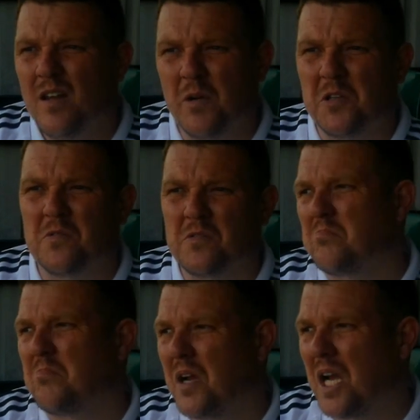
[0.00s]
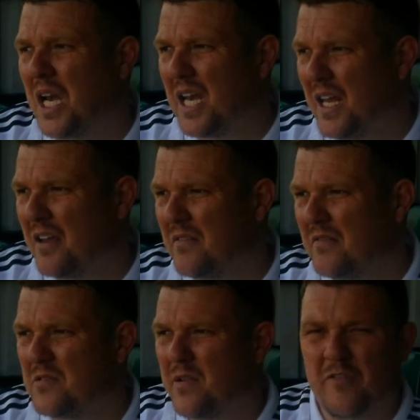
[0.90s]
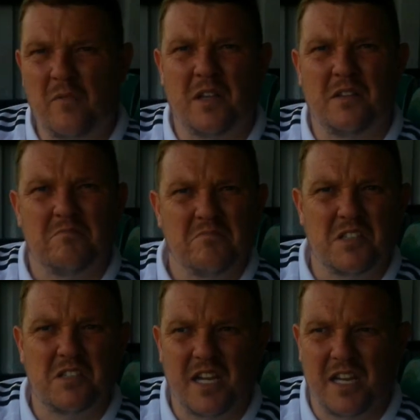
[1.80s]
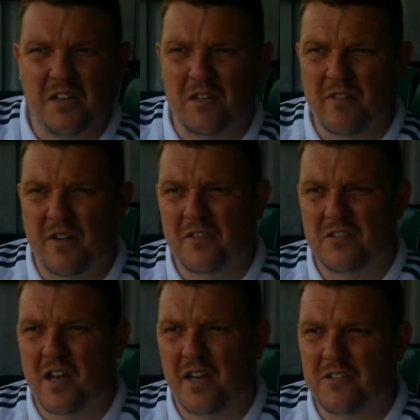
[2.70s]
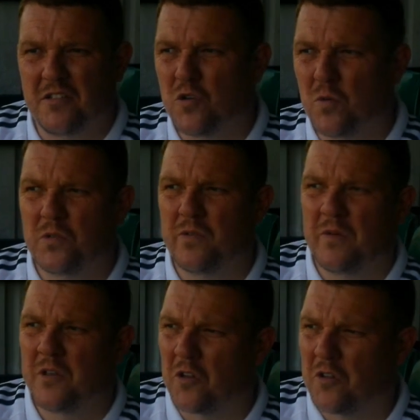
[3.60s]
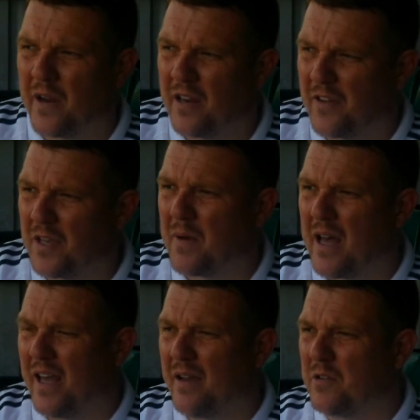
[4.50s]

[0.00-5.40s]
which was clear to everyone to see that the ref decided to talk to him and not do anything about it,